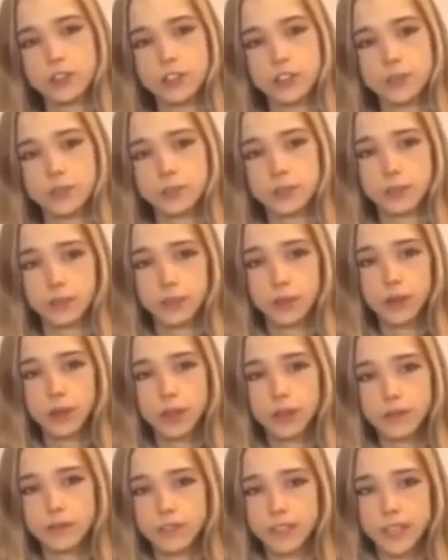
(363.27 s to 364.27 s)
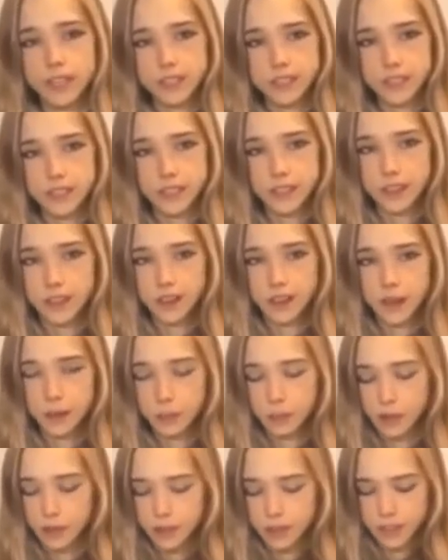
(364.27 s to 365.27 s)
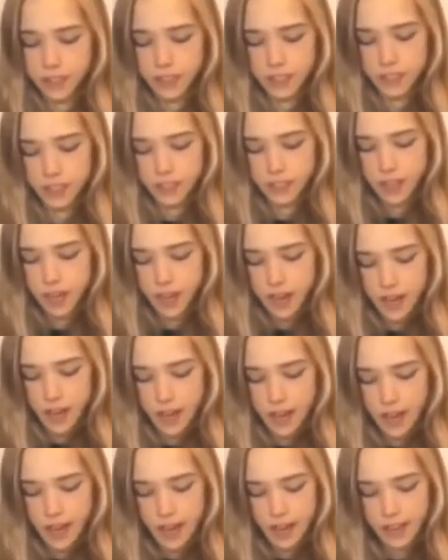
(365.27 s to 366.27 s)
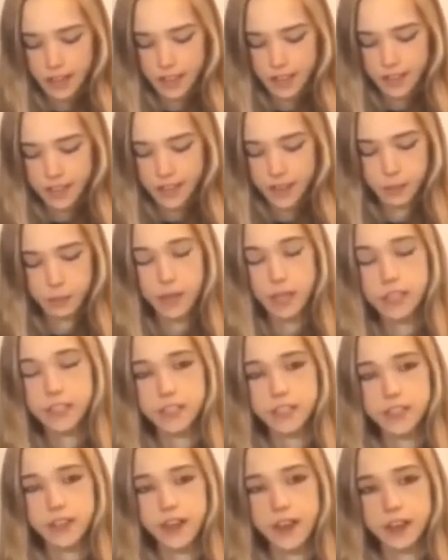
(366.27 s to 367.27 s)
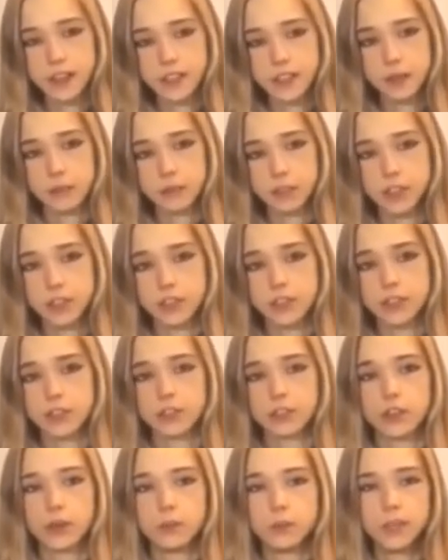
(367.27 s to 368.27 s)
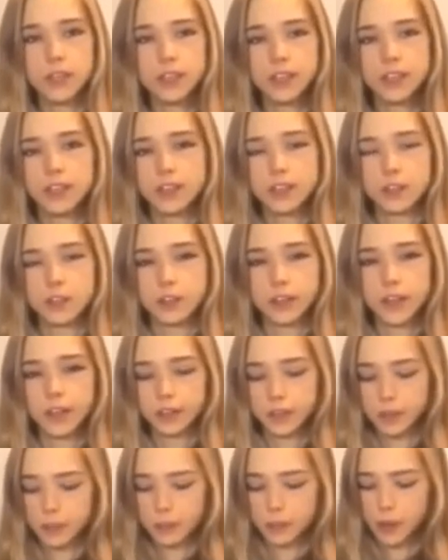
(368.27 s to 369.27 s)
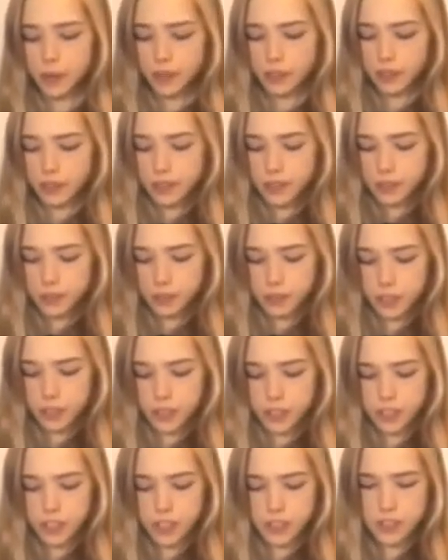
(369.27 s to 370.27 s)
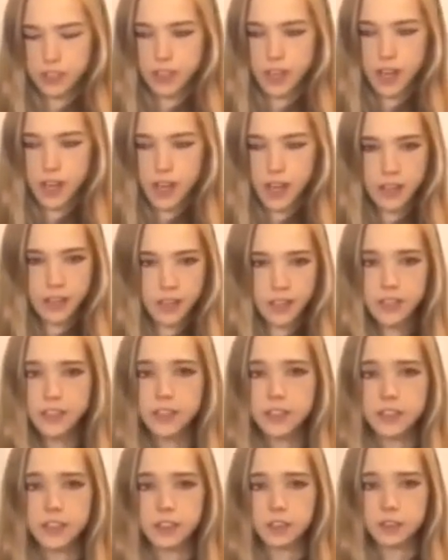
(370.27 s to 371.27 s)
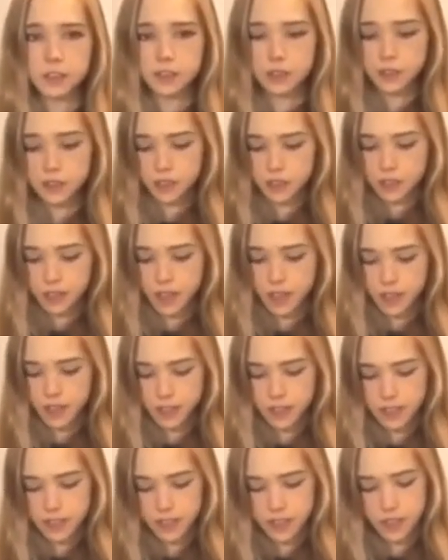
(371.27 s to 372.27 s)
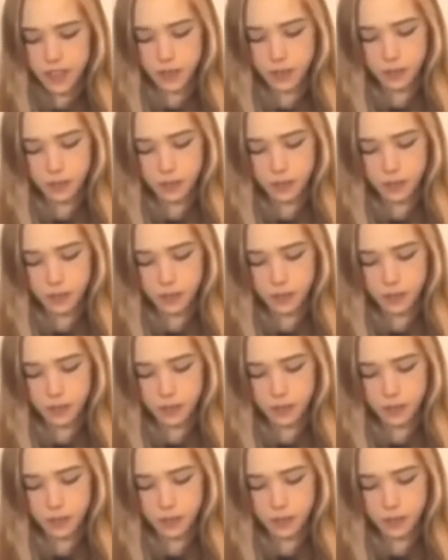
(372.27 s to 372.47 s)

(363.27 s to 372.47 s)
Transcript: before even testing their hypothesis, and they base their assumptions on completely incoherent models, which is just an insult to science itself.